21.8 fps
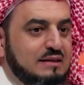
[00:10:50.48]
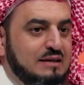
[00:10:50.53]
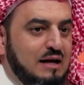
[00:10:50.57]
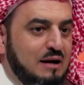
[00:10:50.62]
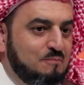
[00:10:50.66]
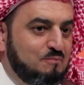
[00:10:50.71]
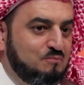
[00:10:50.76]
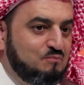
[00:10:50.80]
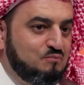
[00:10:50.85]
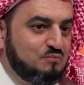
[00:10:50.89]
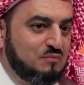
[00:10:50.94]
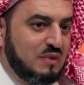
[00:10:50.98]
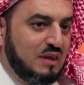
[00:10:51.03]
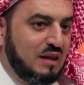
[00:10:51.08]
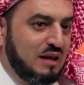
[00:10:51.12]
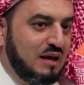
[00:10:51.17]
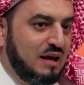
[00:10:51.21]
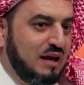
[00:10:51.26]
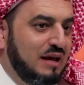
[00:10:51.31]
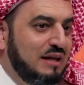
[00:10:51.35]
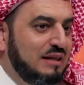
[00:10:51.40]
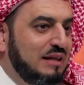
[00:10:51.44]
Yes,
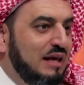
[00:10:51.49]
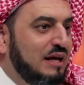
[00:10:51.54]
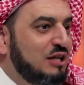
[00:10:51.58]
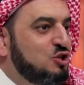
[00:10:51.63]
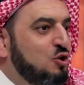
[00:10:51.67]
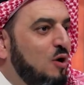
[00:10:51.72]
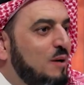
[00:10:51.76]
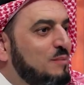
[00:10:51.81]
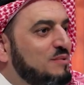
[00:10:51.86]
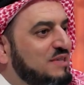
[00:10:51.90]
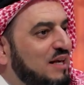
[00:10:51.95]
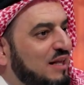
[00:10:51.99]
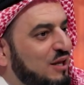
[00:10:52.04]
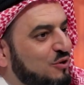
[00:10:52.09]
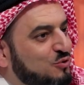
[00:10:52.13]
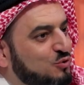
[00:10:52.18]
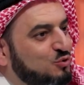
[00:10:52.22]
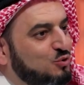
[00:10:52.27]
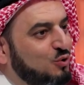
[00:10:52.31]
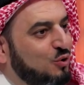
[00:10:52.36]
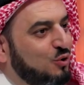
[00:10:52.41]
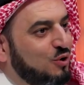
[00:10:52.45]
Doctor. The
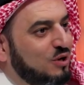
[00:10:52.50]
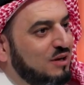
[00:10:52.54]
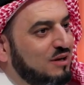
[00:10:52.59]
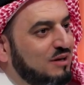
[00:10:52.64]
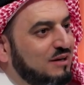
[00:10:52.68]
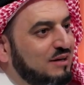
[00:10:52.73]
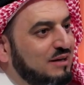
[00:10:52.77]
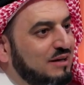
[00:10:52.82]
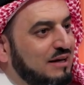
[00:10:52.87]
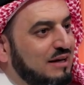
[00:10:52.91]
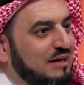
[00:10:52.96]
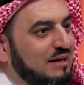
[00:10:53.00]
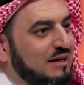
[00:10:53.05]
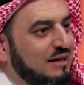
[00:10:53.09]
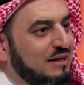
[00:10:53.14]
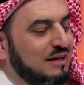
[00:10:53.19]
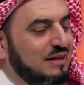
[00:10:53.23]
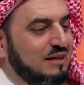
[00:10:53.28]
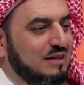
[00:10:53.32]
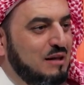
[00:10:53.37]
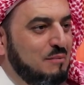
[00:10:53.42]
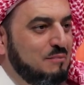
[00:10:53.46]
quick answer is
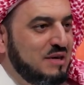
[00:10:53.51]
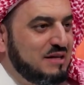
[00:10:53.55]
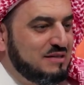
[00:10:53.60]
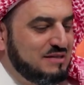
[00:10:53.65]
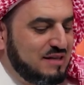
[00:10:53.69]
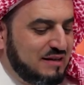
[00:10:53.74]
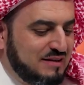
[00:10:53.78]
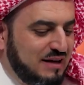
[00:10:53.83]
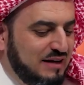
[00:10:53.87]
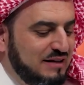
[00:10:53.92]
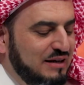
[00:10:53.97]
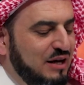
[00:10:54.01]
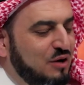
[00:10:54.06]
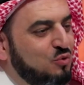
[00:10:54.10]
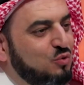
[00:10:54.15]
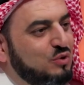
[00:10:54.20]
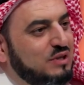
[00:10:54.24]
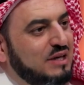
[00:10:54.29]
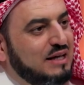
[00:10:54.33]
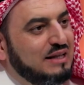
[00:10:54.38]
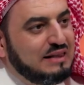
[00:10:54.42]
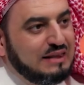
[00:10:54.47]
that the Jews
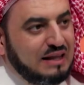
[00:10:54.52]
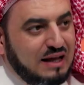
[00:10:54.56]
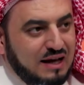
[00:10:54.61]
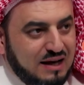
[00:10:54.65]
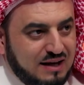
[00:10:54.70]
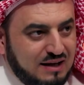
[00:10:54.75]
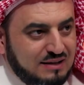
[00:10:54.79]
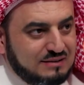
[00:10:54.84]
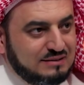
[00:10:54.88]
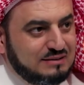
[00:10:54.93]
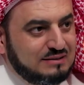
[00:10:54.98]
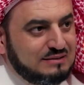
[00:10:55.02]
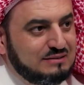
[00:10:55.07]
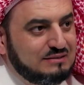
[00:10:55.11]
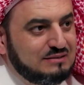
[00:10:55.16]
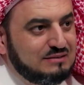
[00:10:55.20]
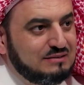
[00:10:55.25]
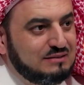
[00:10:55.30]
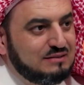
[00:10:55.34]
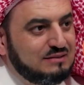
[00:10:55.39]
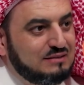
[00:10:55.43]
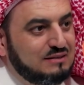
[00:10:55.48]
have never,
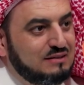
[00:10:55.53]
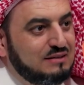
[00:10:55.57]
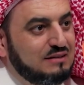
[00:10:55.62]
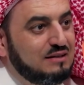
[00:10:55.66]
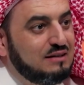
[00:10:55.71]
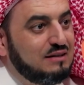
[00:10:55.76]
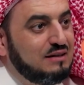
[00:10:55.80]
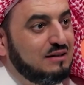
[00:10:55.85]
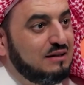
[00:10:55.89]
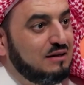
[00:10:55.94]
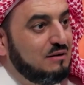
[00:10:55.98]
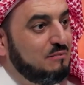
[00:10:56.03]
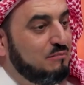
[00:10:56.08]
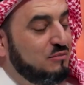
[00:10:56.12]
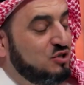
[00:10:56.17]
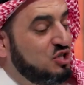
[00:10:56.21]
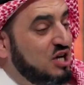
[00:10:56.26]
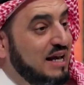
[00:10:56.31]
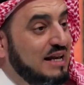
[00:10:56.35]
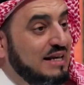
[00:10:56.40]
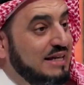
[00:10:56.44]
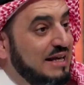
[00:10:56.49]
at any point
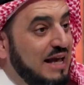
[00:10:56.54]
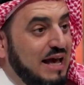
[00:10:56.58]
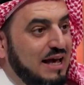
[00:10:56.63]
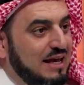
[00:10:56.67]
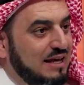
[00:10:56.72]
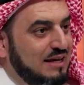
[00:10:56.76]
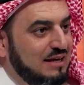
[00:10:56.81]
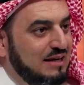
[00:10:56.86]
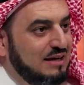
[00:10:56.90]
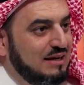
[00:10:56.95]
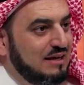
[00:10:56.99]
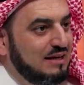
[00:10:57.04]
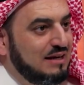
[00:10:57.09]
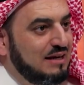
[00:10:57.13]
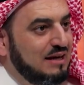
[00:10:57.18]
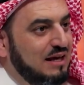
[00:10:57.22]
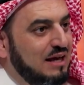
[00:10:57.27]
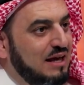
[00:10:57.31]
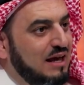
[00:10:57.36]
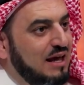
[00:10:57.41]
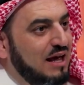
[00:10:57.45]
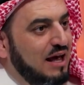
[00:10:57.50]
in their long
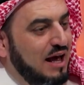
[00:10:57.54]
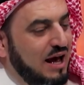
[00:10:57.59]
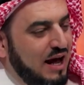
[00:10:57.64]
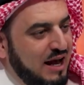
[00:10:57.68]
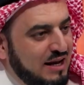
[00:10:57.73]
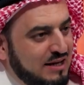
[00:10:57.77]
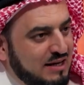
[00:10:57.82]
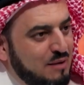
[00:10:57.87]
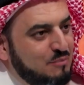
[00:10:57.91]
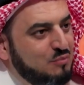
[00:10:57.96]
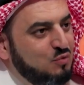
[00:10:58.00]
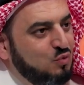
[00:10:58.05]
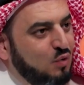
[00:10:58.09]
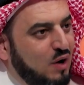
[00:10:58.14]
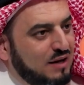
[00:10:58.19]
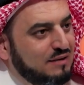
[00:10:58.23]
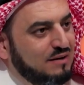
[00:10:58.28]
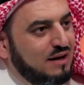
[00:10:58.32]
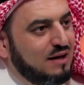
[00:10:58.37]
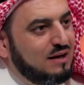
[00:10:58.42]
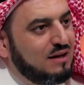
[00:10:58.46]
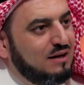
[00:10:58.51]
history,
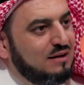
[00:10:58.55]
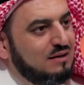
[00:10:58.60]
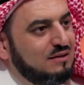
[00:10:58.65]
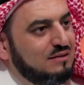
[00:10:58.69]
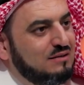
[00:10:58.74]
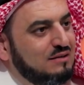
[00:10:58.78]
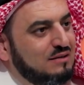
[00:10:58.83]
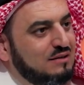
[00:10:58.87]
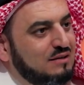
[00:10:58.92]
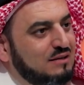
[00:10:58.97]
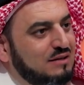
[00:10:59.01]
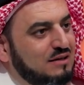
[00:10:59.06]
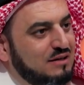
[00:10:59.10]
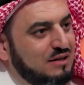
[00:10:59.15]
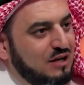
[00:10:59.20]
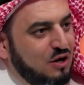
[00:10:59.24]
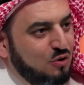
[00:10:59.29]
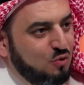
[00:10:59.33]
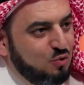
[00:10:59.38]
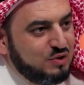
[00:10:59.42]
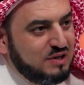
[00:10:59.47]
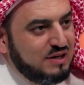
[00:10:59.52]
been able to
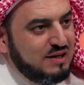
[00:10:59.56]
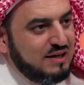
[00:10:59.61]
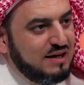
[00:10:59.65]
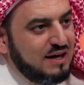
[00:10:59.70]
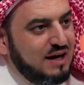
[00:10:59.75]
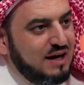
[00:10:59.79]
build a